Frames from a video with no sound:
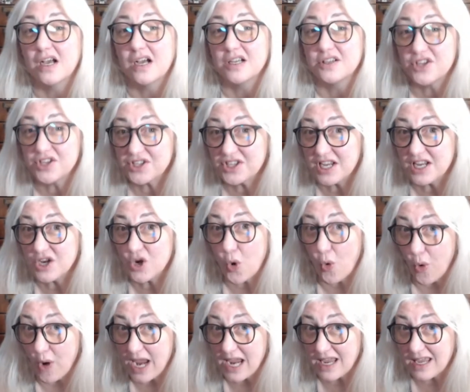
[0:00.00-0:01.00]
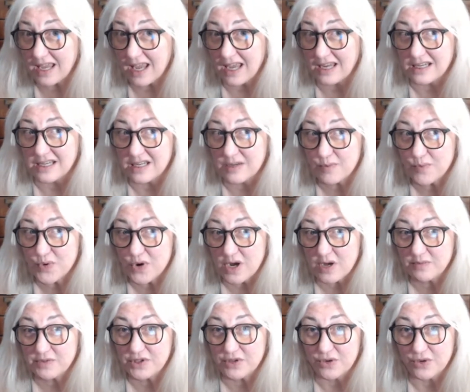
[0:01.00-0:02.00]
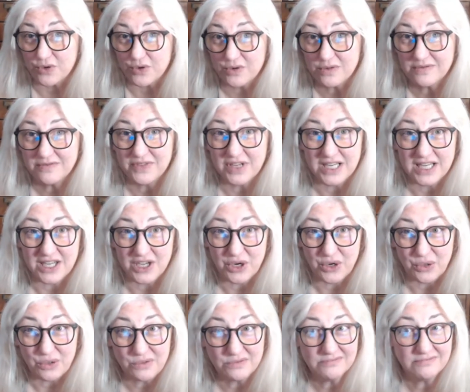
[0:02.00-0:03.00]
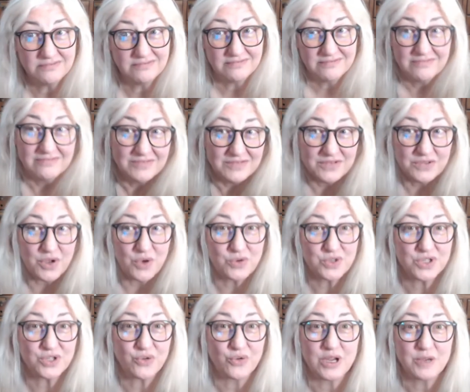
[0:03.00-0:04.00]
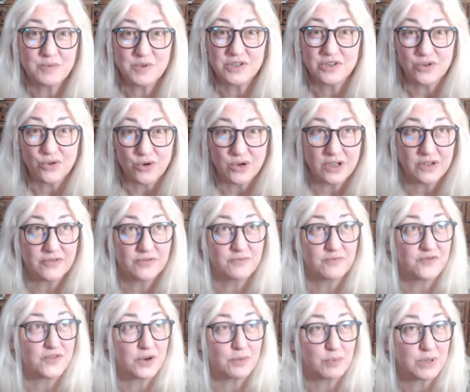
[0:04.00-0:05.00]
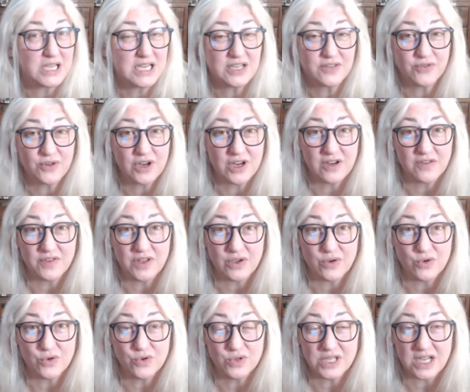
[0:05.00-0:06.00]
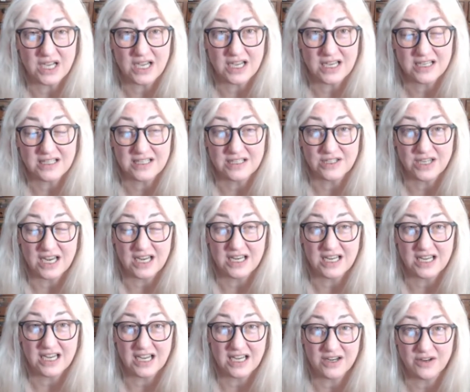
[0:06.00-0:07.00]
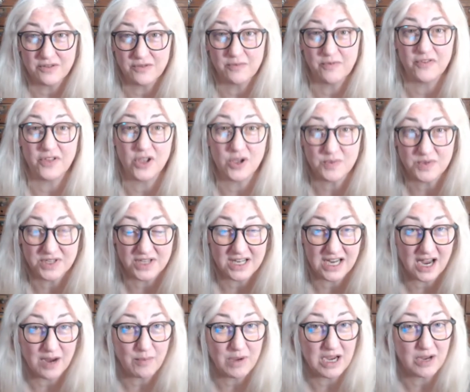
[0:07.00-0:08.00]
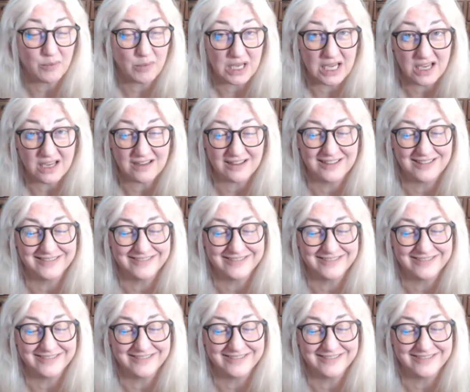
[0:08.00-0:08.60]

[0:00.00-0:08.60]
Just a quick and impromptu video. No script, so please forgive the oohs, ahs, and any kind of flubs that I might make.